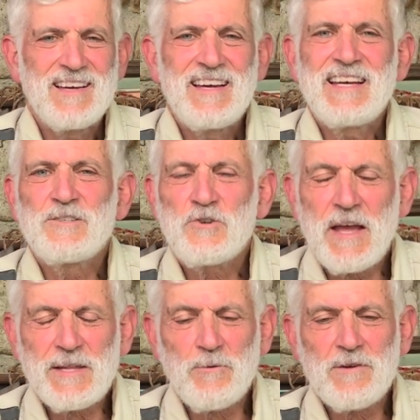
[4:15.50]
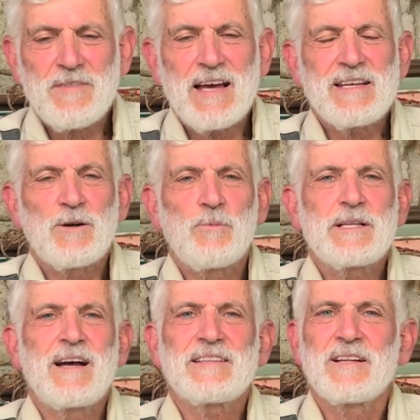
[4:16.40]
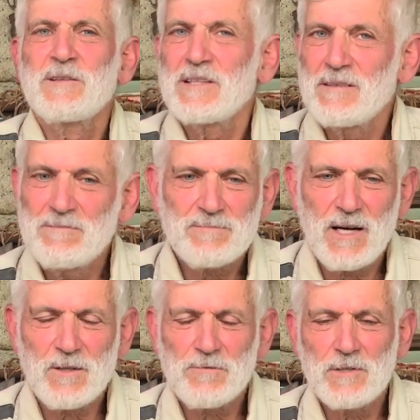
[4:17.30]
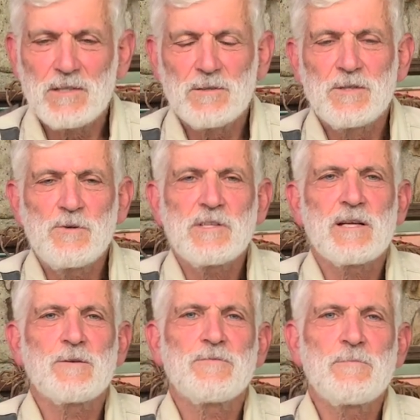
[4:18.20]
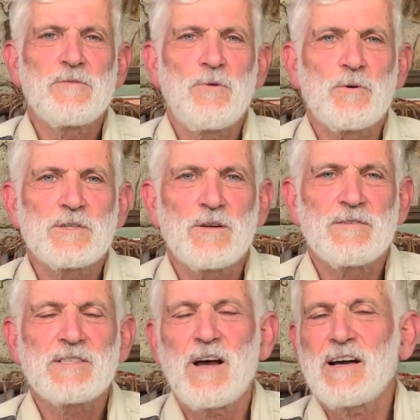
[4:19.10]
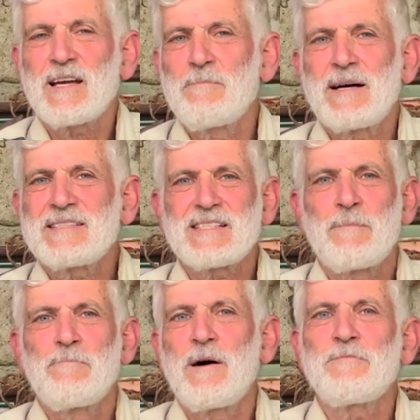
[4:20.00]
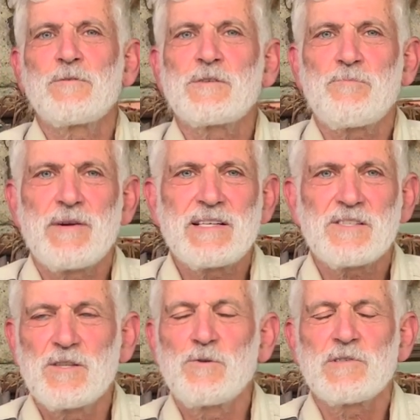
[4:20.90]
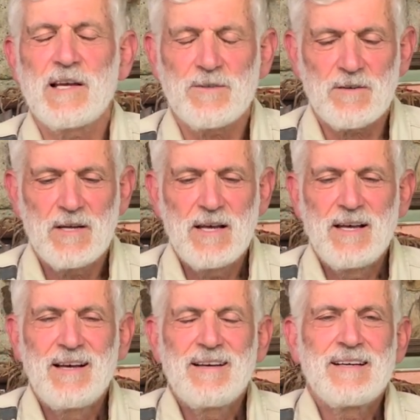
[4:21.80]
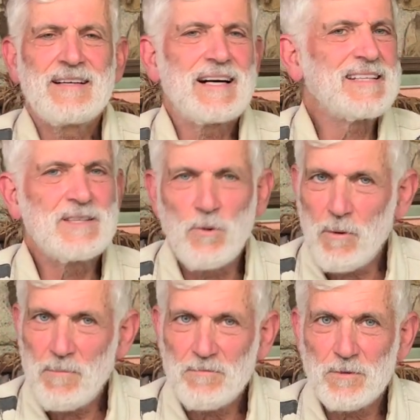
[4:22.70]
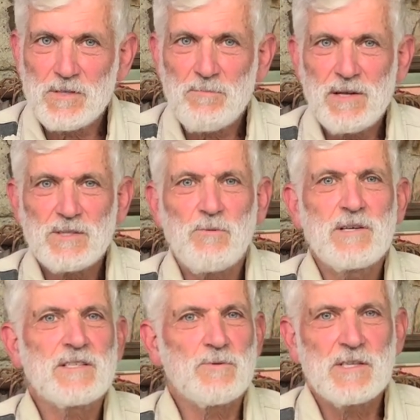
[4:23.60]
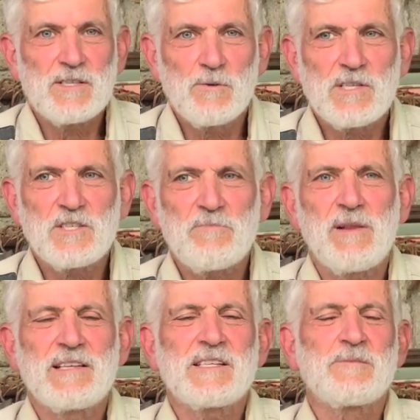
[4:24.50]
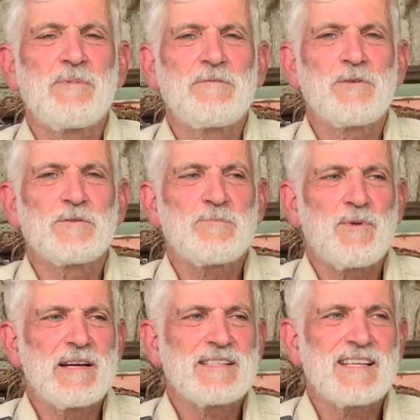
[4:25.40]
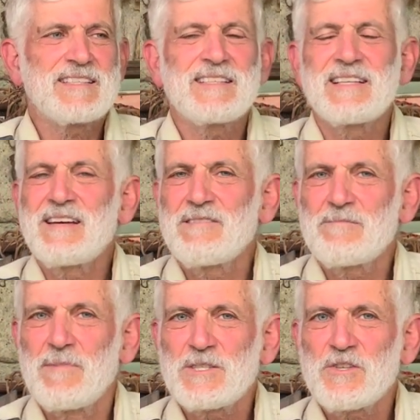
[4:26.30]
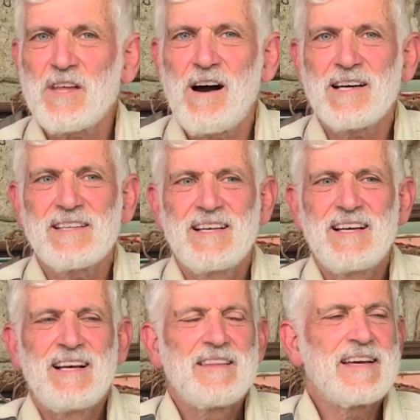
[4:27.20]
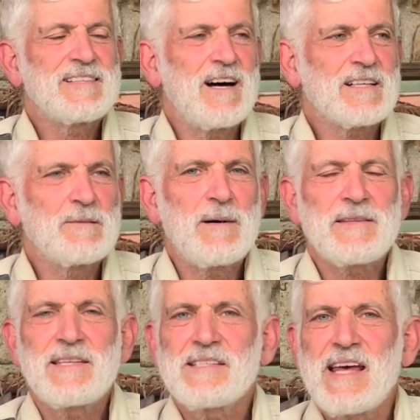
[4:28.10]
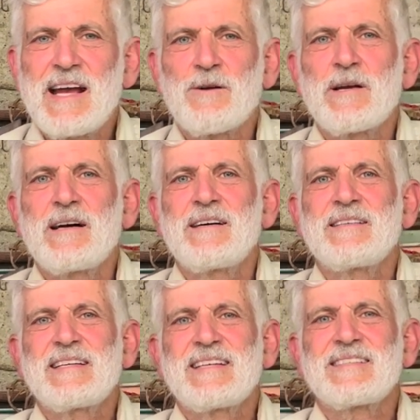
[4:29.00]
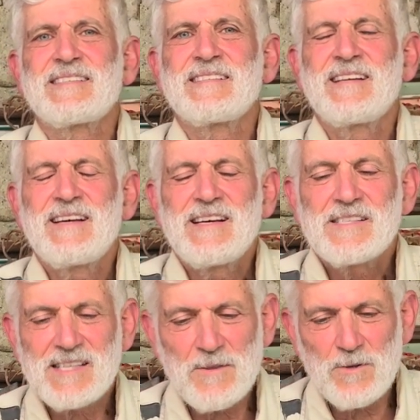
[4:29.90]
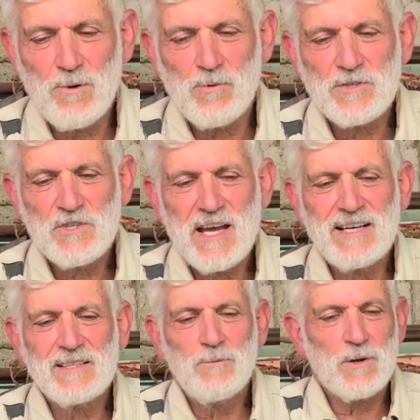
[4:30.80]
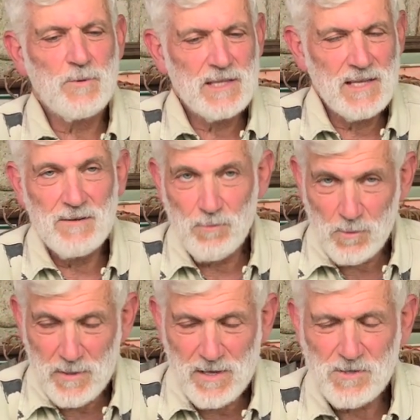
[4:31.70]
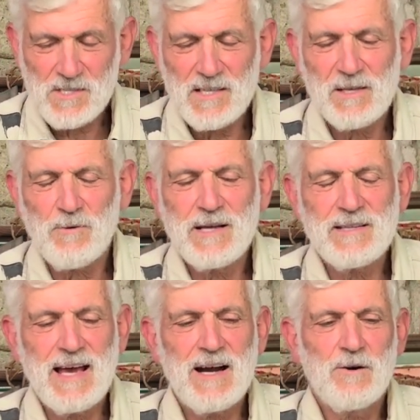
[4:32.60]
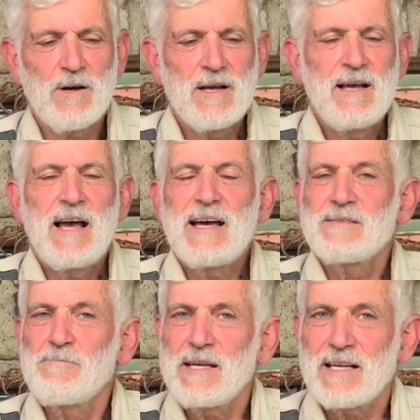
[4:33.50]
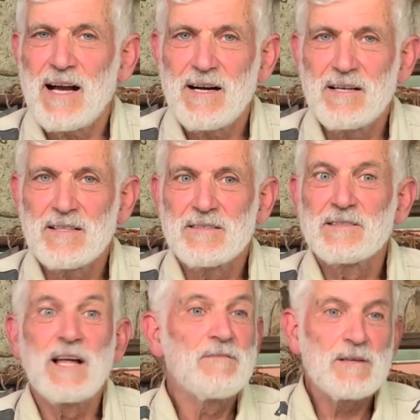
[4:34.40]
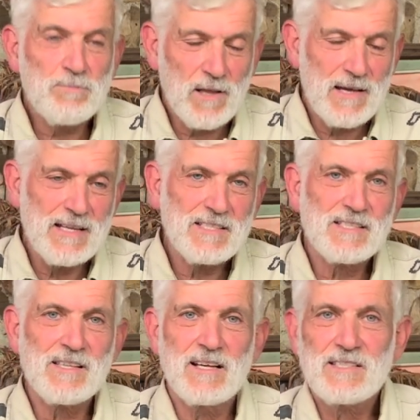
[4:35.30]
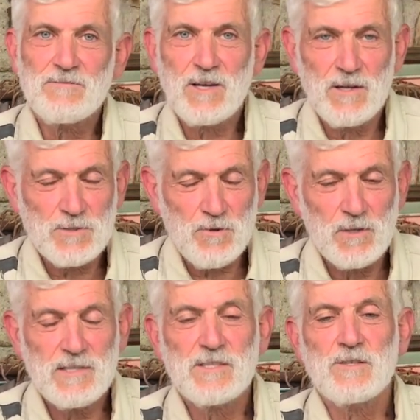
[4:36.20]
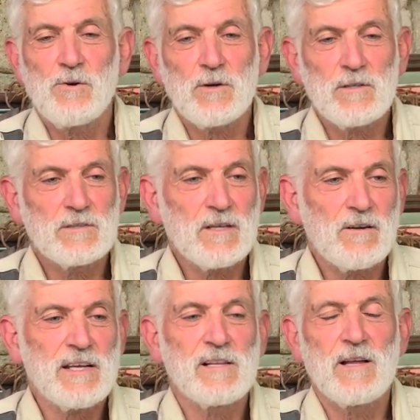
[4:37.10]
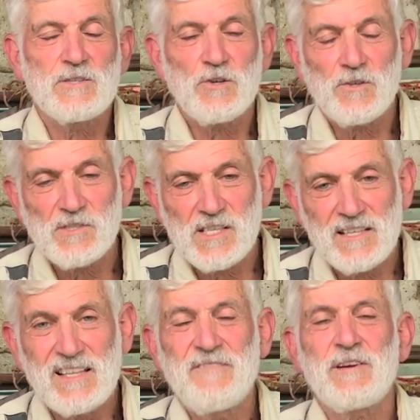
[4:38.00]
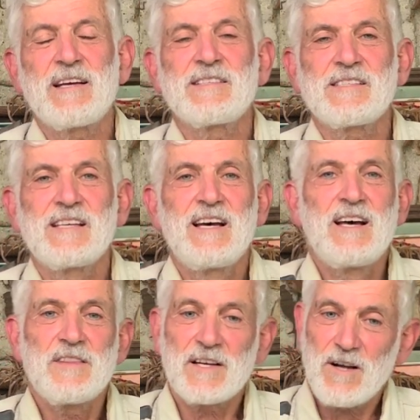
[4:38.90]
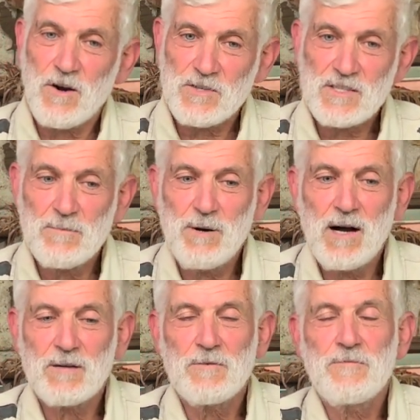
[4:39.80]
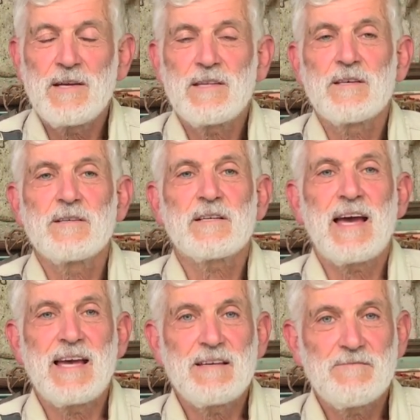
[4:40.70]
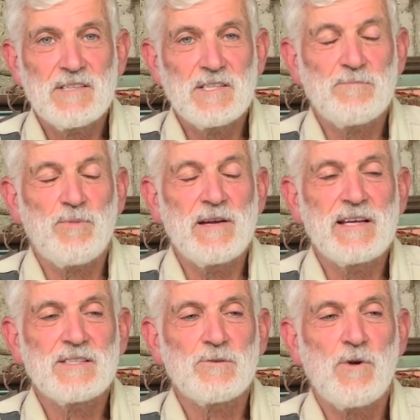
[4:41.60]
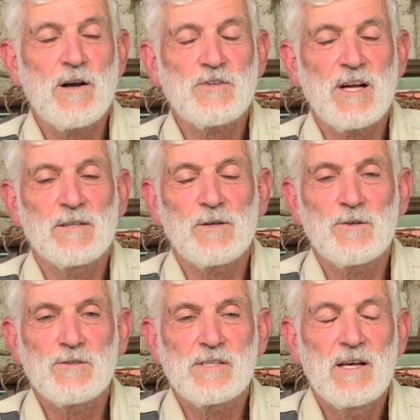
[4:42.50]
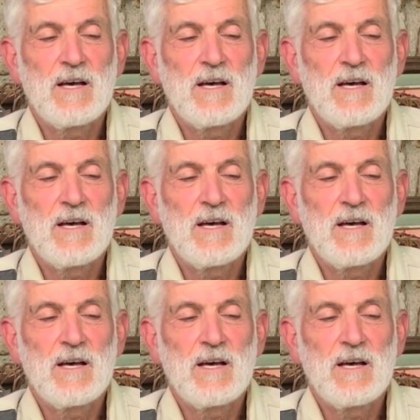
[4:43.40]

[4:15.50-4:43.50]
In January of that year, we'd gotten a little colorful little newsletter from the Forest Service talking about some Buffalo Springs newsletter. I didn't know what Buffalo Springs was. There is no such place as Buffalo Springs. I didn't give it much thought. They talked about this area in southern Orange County where we live, where we are sitting right now, as being a lovely place, lots of cultural, historical, and archaeological significance, the karst topography, the caves, the springs, the rock shelters,